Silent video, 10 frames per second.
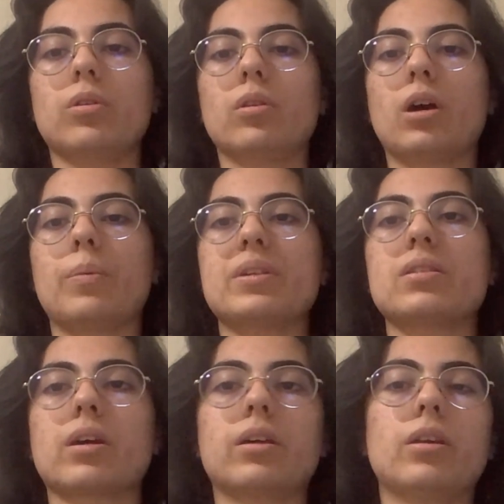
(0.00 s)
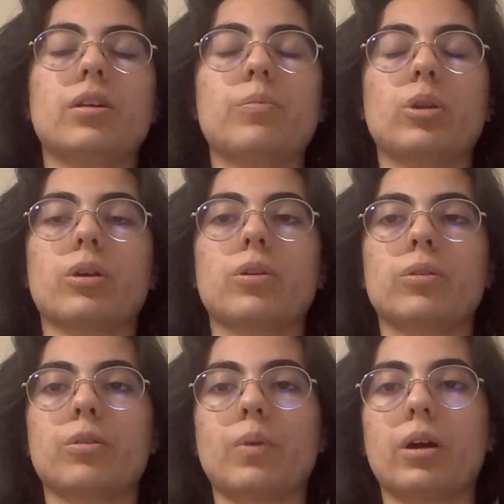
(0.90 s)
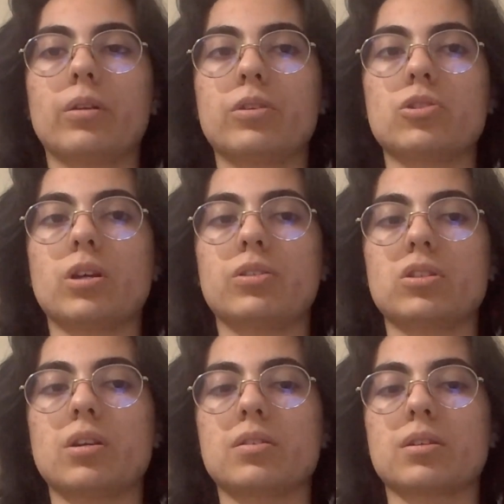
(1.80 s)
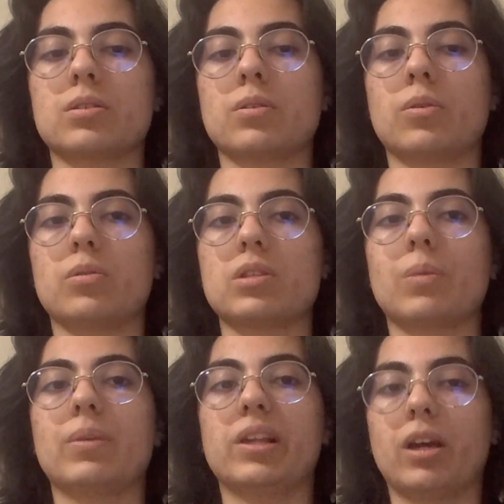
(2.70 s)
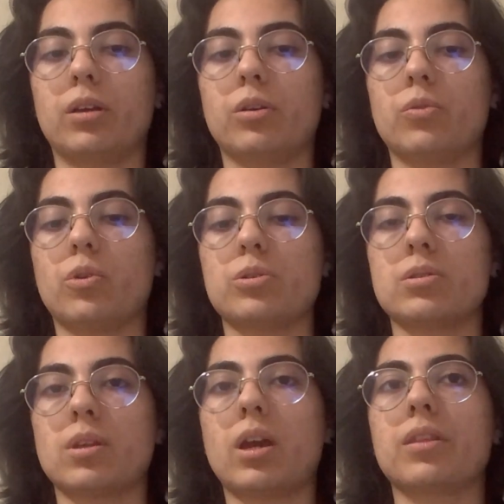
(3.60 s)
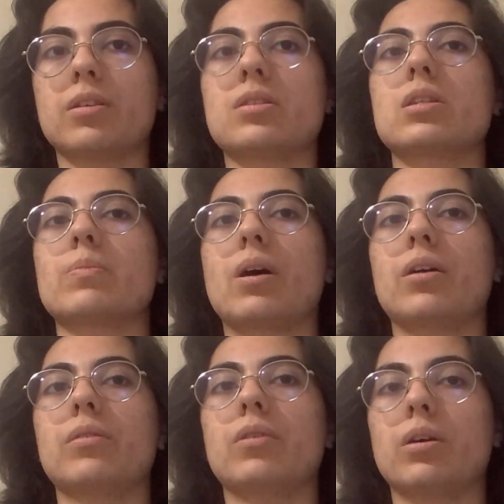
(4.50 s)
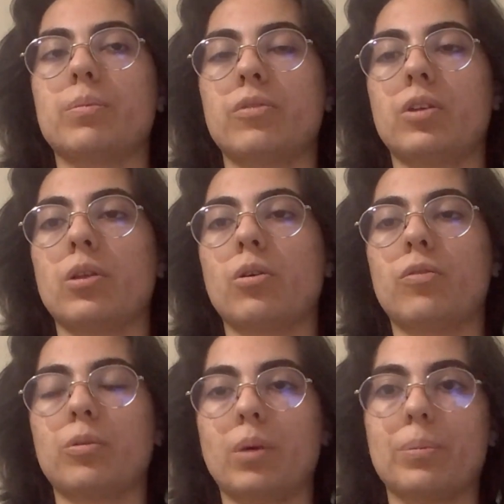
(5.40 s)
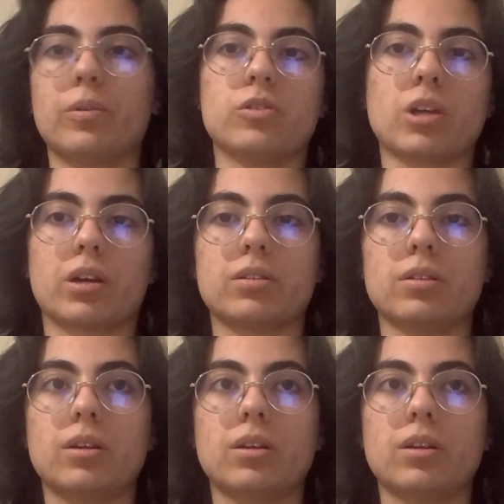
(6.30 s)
I'm a second year molecular biology and genetics student at Bilkent University, and this is my video for my project.